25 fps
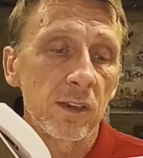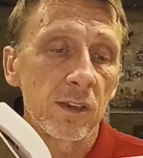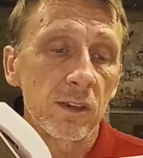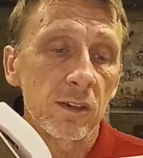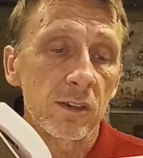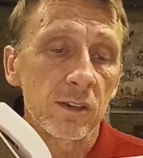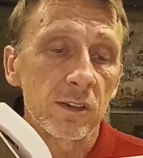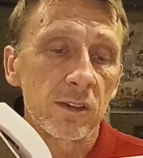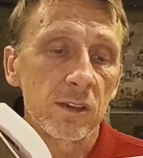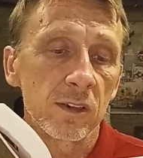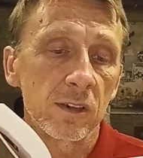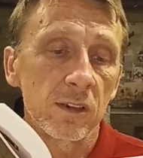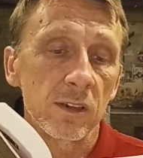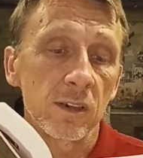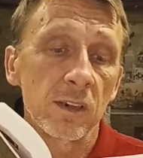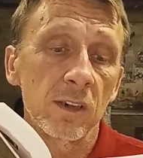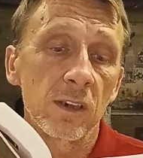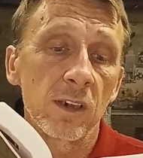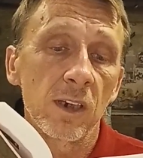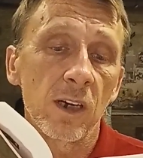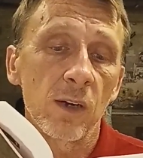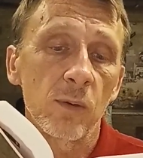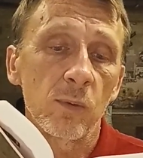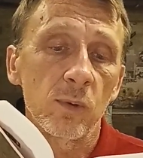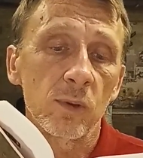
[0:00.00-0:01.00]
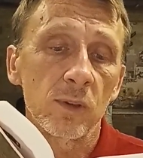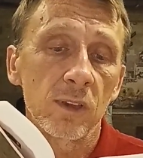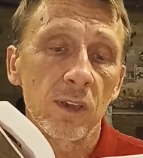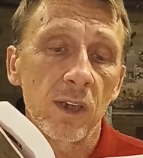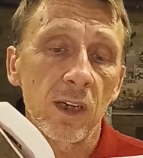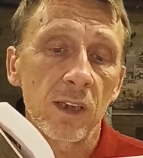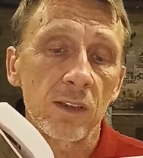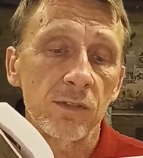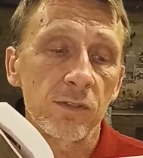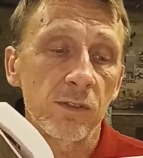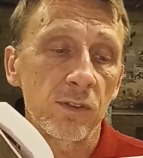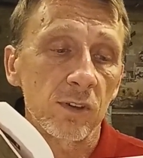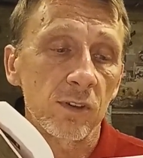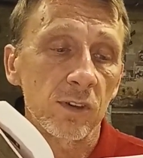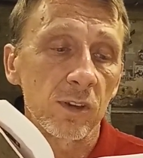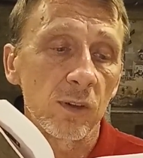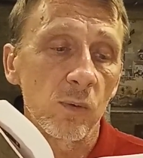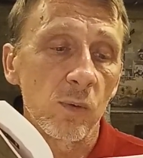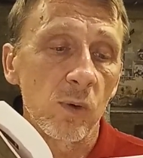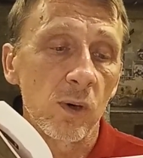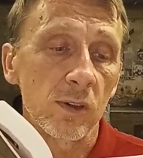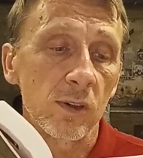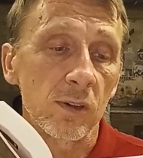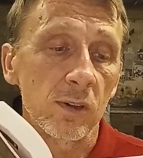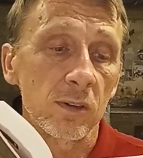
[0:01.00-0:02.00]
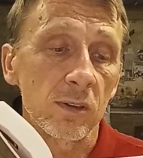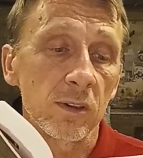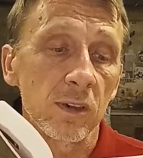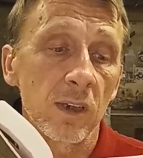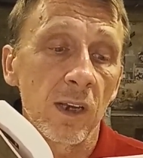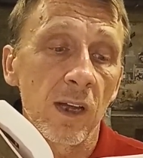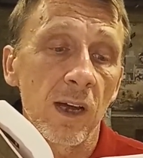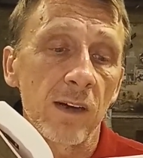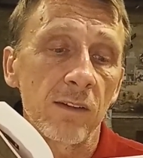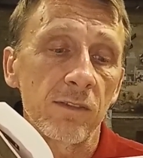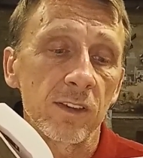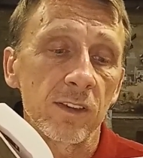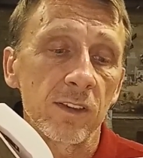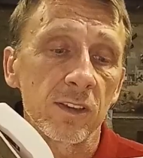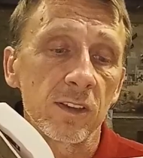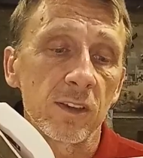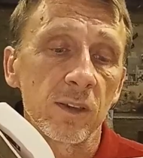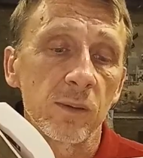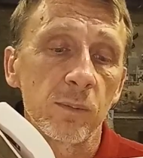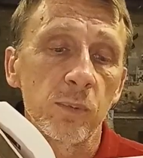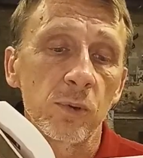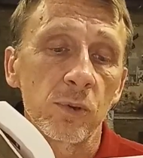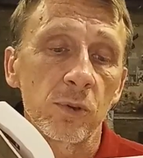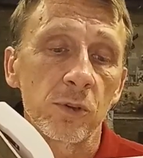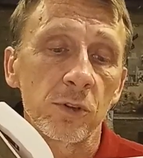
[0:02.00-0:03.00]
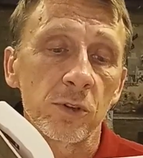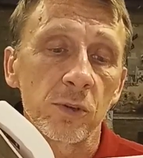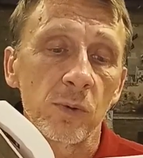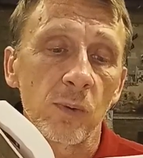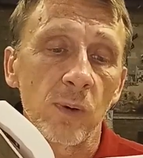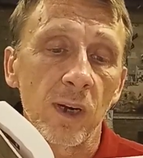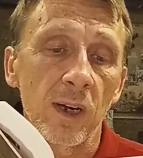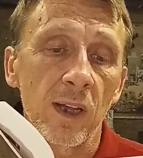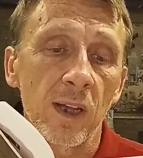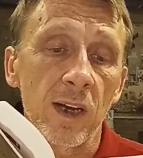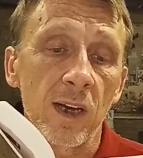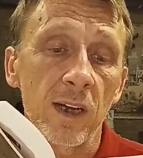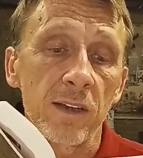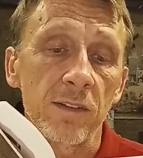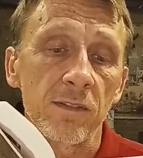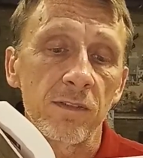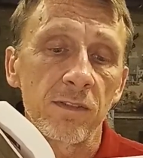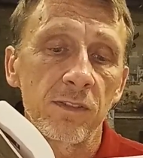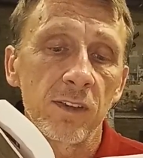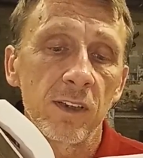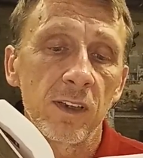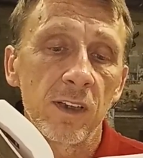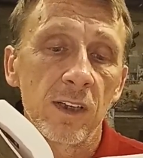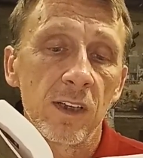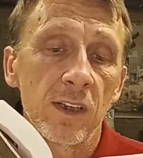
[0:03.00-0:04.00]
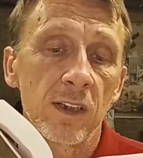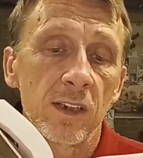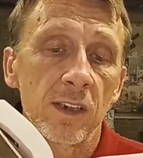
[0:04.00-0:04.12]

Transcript: dear sir, I would not for the world laugh at the bourgeois life.